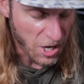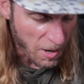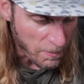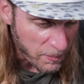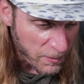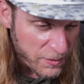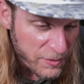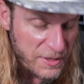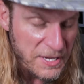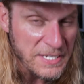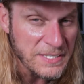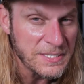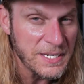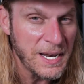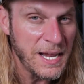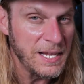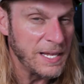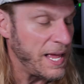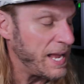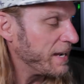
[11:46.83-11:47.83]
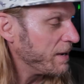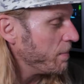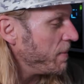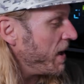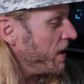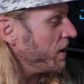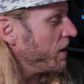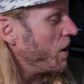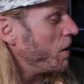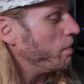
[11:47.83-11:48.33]
A couple things that I like
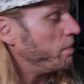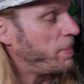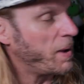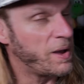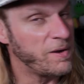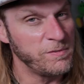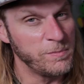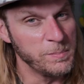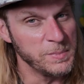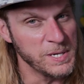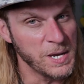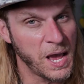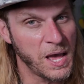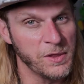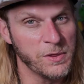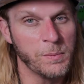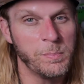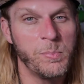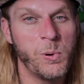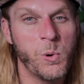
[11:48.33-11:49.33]
about it above and beyond the